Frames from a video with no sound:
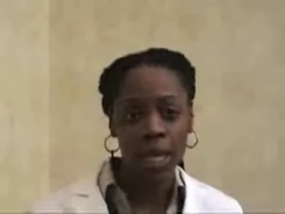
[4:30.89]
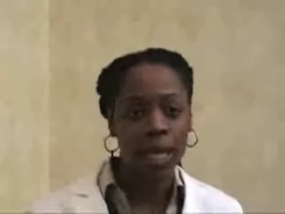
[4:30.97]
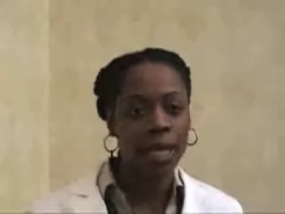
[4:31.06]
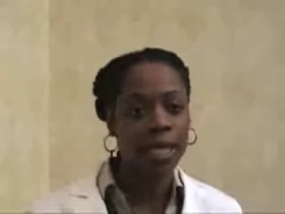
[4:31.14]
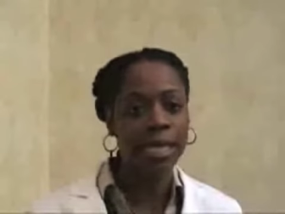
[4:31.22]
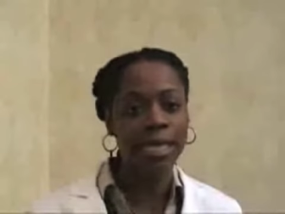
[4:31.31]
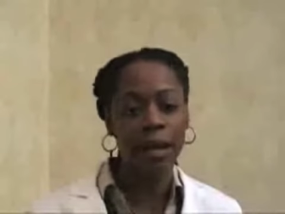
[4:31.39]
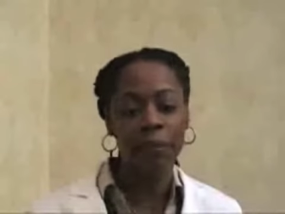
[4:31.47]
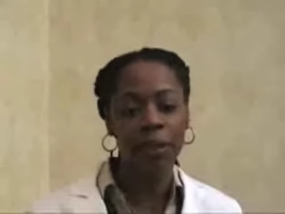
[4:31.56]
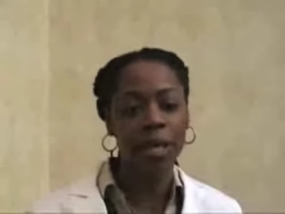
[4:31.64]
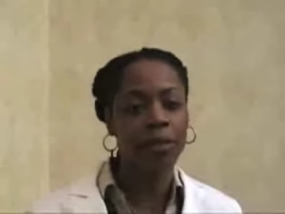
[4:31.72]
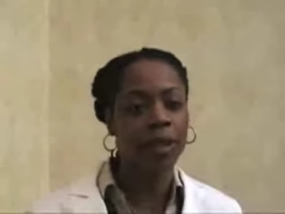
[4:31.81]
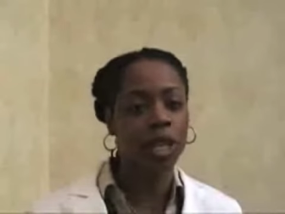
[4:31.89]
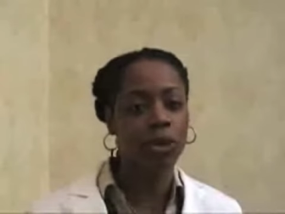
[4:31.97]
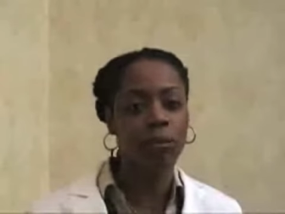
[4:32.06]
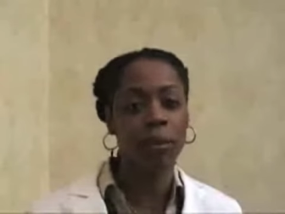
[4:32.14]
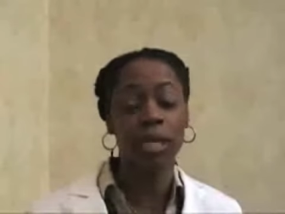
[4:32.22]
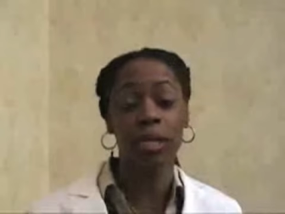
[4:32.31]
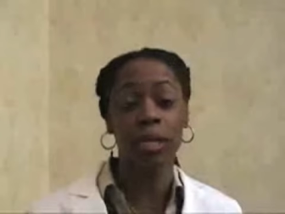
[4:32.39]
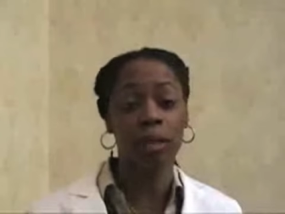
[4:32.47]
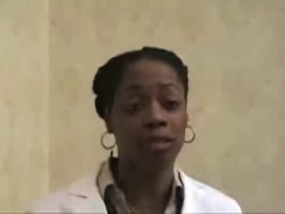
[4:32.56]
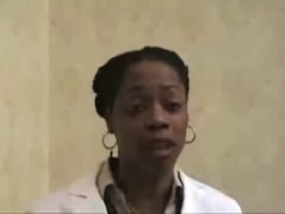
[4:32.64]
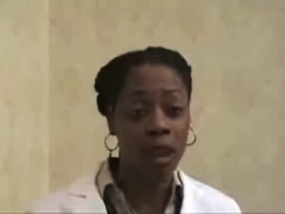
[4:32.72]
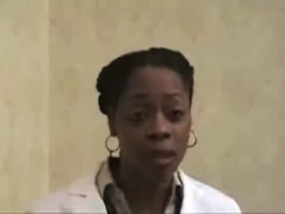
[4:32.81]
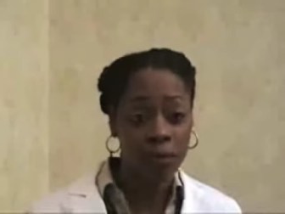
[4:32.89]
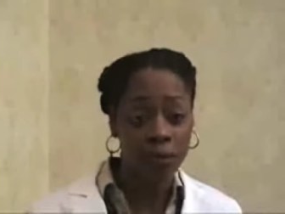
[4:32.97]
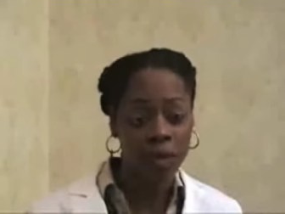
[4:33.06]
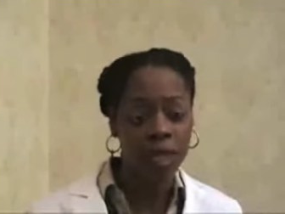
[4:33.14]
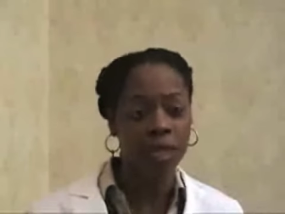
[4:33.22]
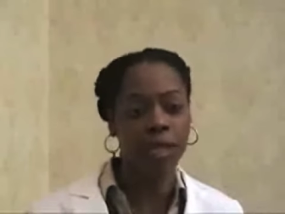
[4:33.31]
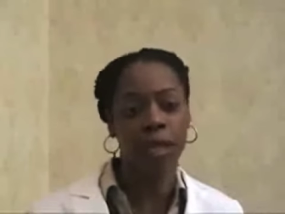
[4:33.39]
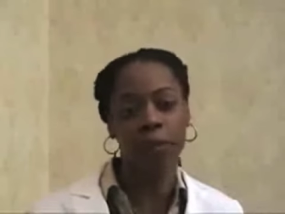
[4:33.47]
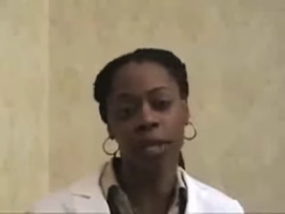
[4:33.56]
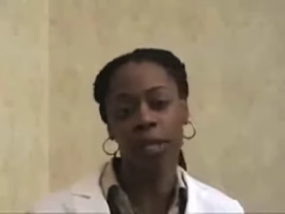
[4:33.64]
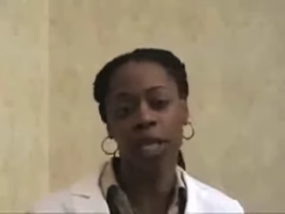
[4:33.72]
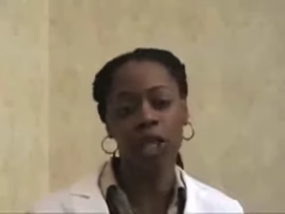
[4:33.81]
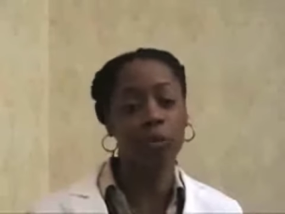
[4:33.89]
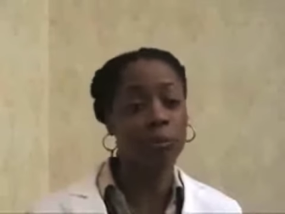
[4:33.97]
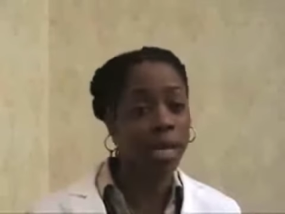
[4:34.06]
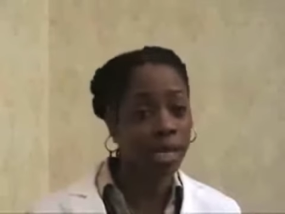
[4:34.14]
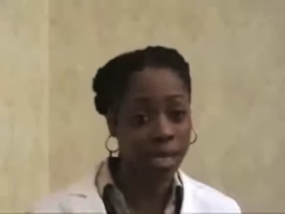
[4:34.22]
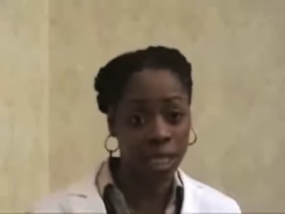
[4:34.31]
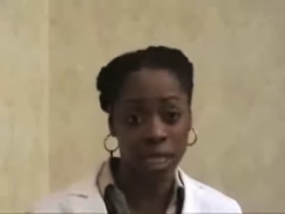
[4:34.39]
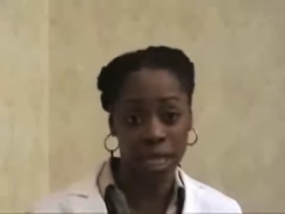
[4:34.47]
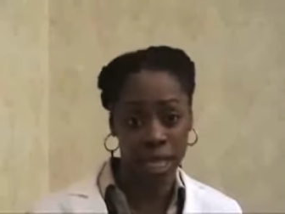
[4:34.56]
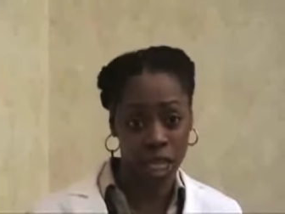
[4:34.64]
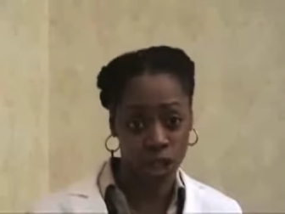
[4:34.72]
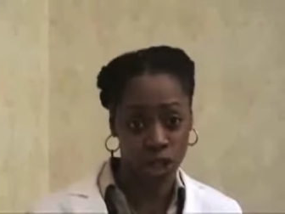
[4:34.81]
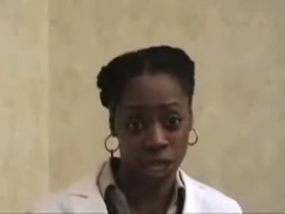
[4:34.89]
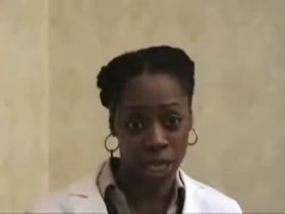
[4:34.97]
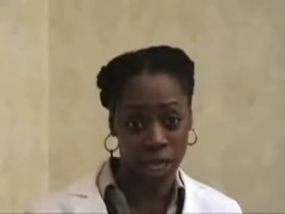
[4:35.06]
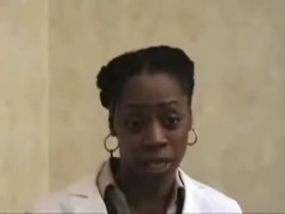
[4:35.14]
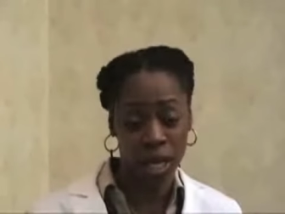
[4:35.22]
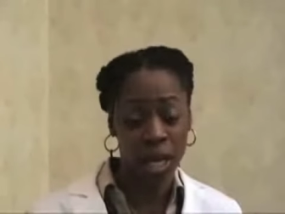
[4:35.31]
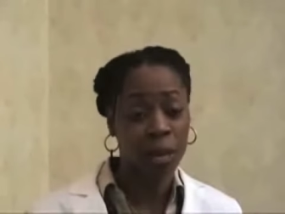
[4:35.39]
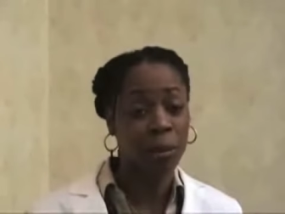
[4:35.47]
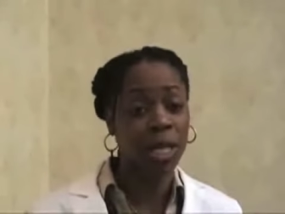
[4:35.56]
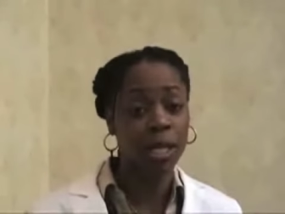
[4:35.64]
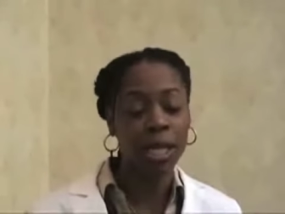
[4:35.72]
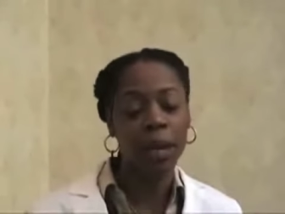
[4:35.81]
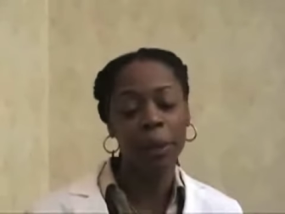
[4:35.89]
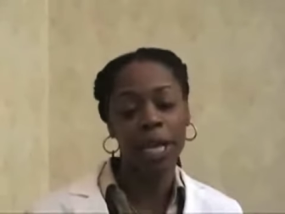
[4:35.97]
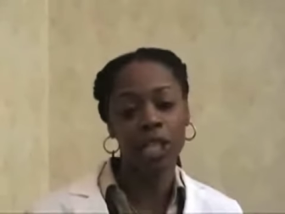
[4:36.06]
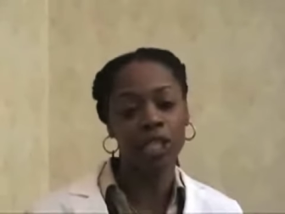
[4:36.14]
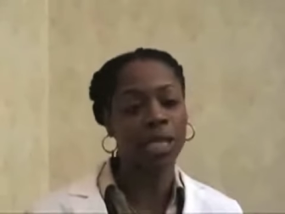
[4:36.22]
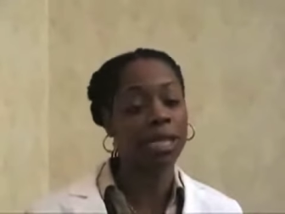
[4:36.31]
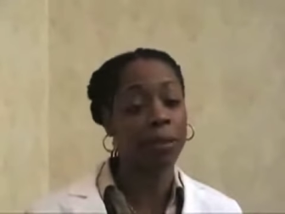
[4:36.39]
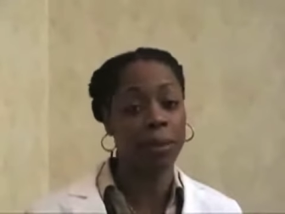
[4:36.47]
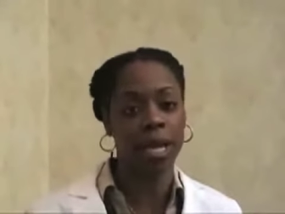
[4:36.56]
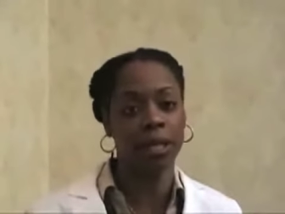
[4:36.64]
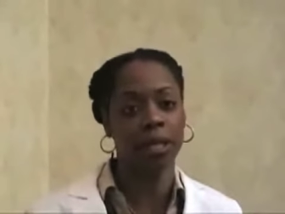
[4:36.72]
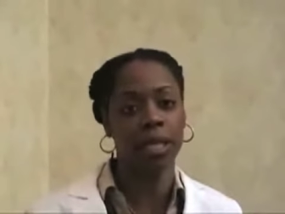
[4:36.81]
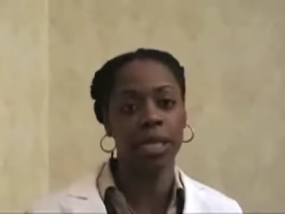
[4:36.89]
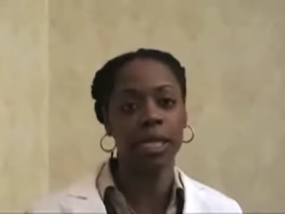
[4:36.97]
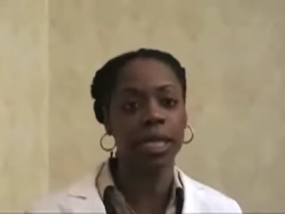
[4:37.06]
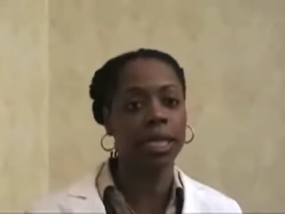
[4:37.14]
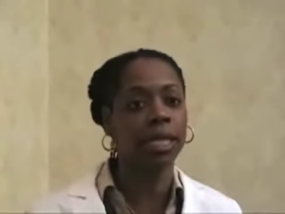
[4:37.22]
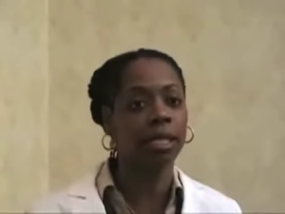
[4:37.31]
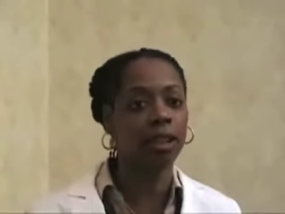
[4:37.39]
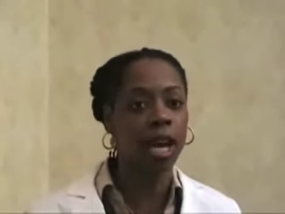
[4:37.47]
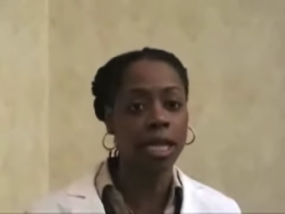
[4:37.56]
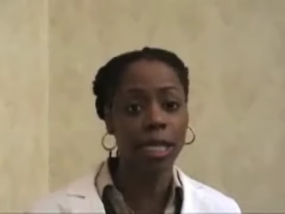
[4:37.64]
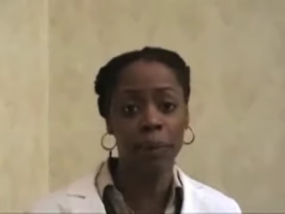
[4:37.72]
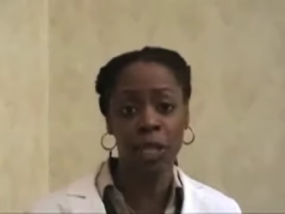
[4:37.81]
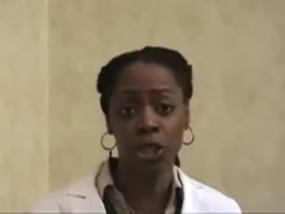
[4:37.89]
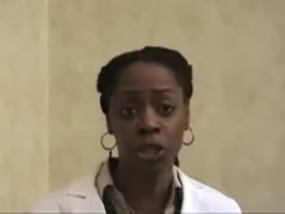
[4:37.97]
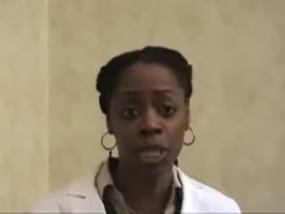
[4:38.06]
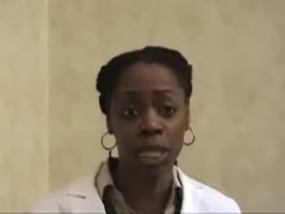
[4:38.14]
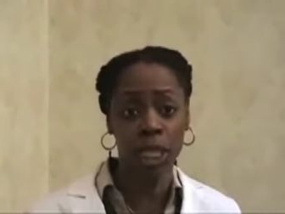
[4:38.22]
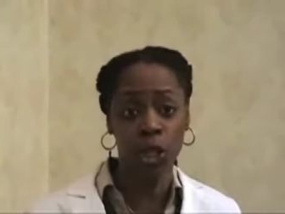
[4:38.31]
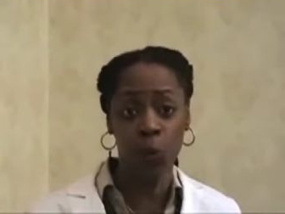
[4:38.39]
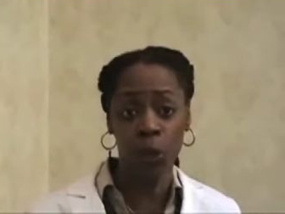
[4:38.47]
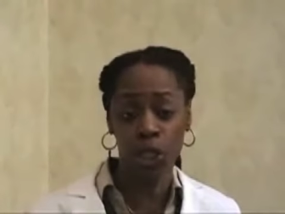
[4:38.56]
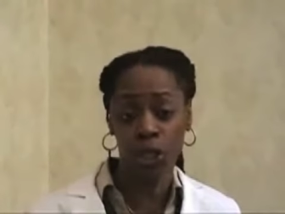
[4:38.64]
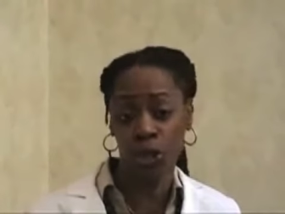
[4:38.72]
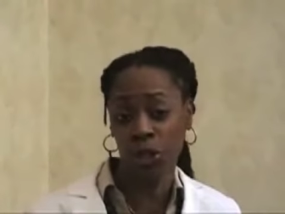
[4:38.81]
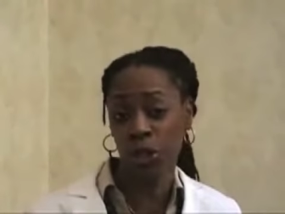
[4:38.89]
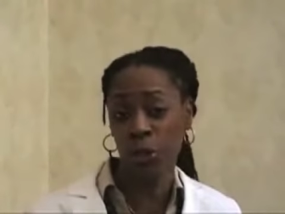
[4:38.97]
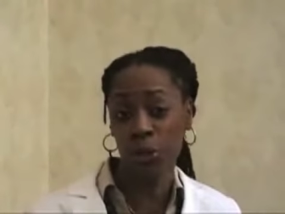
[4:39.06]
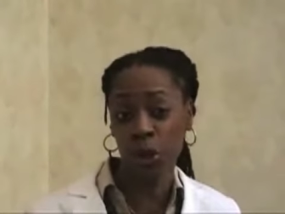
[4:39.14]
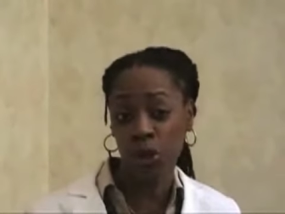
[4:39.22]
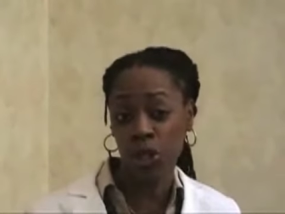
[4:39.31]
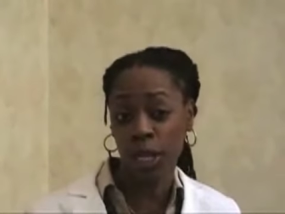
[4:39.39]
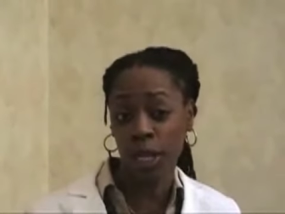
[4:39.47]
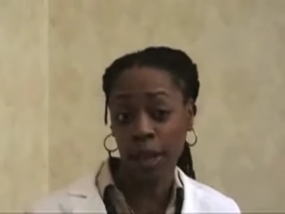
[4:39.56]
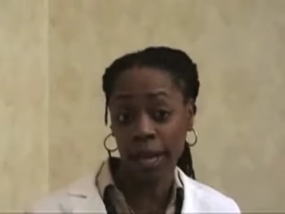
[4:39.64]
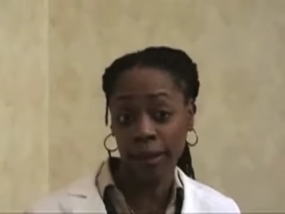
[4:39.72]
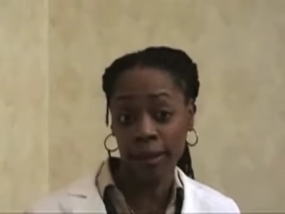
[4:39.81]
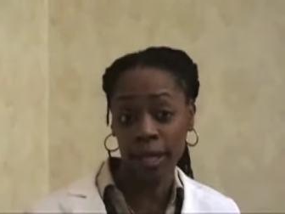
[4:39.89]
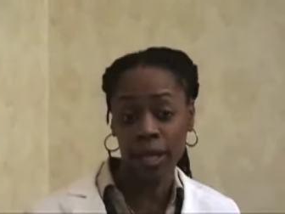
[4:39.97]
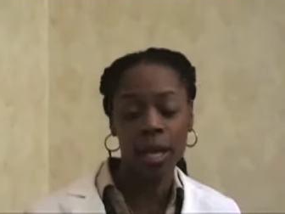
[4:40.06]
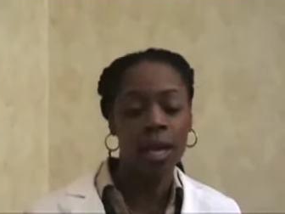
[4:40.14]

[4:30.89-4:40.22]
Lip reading: It is something that you must love. It is something that you must engage in because our patients depend on us. It is not a specialty in which you should approach it lightly.